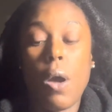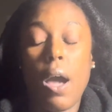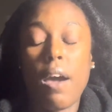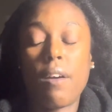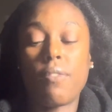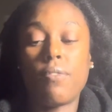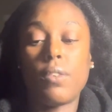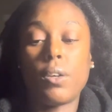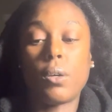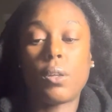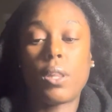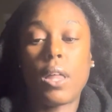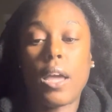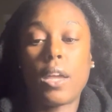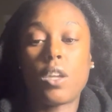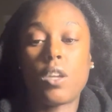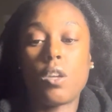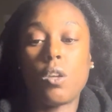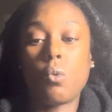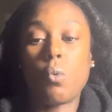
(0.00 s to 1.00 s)
I feel
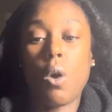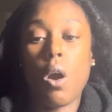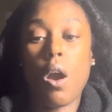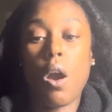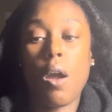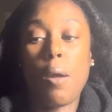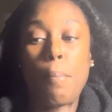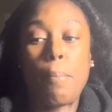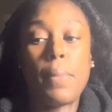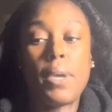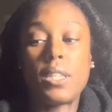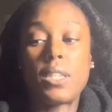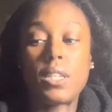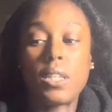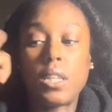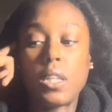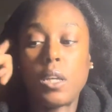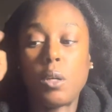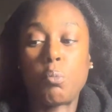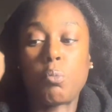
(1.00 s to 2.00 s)
like you are
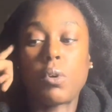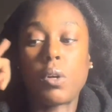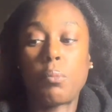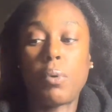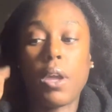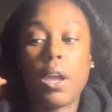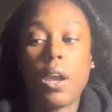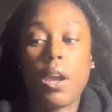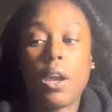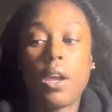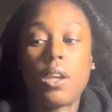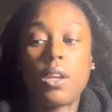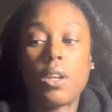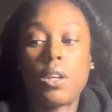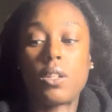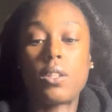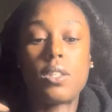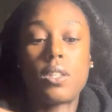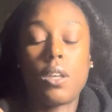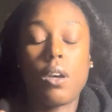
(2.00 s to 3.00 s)
mentally preparing
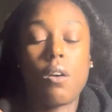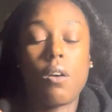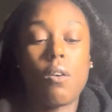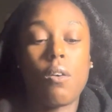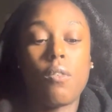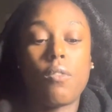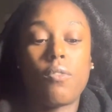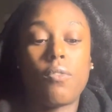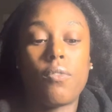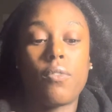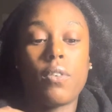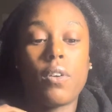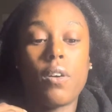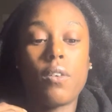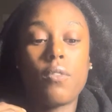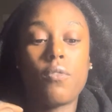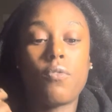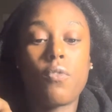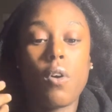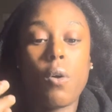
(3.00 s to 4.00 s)
yourself
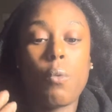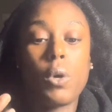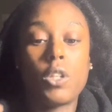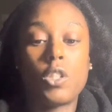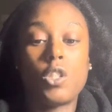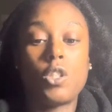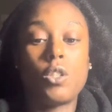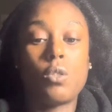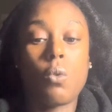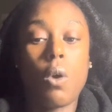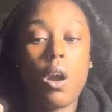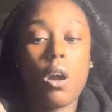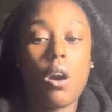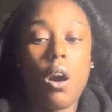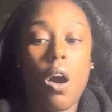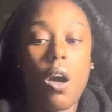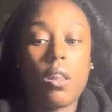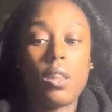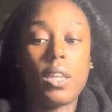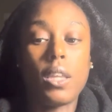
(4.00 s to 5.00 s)
for what you are
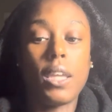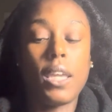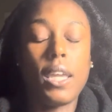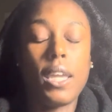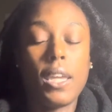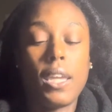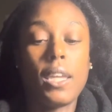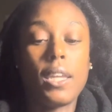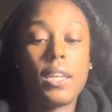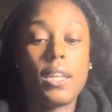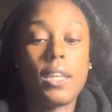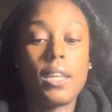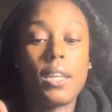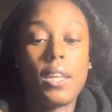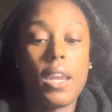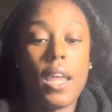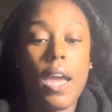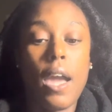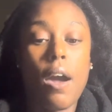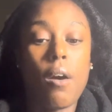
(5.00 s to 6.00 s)
calling in
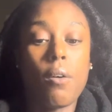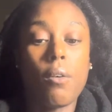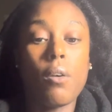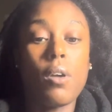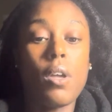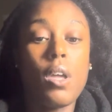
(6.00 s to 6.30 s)
now.